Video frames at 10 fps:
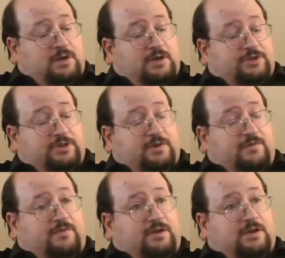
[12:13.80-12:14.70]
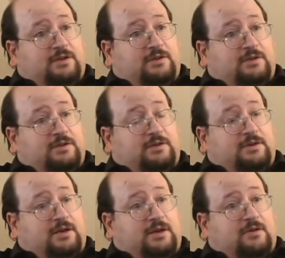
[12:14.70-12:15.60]
She invited
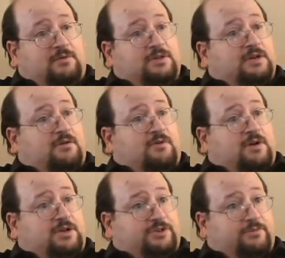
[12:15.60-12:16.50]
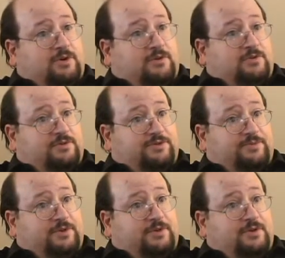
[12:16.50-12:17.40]
Rentaro Hashimoto to
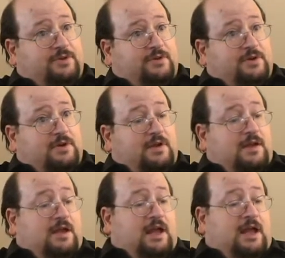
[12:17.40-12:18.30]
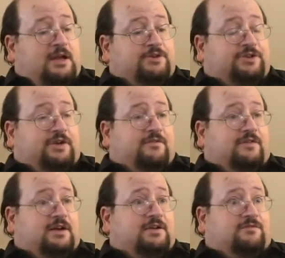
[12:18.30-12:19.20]
speak, and she
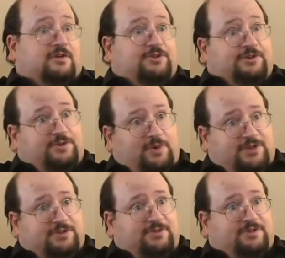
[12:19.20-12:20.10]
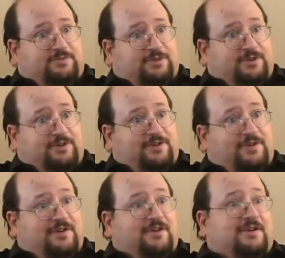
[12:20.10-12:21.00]
invited Friedrich Switzer to speak.
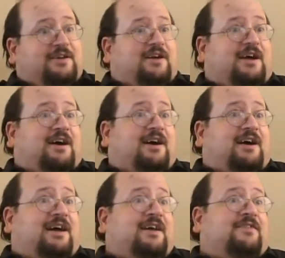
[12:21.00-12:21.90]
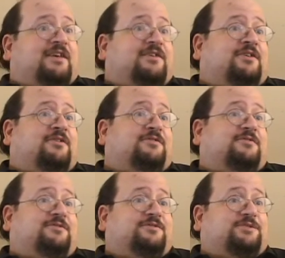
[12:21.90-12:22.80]
And they
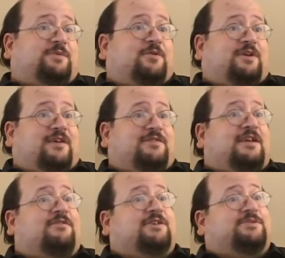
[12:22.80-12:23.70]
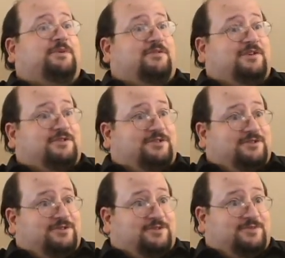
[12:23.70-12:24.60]
all spoke on their
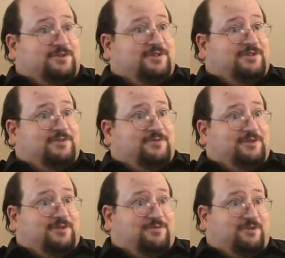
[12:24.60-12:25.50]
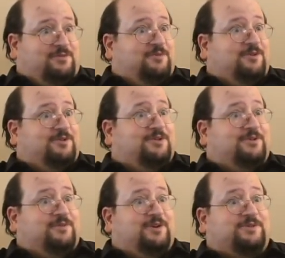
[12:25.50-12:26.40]
experiences with World War
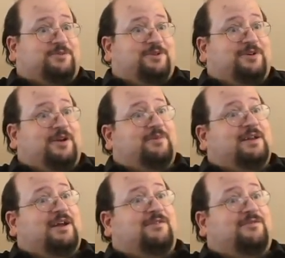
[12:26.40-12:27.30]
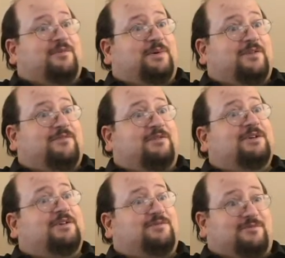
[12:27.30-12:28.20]
II, each one coming at it from a very
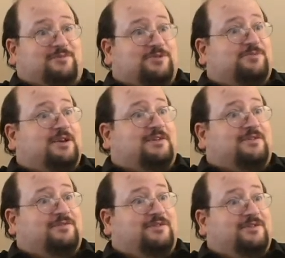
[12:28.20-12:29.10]
different perspective.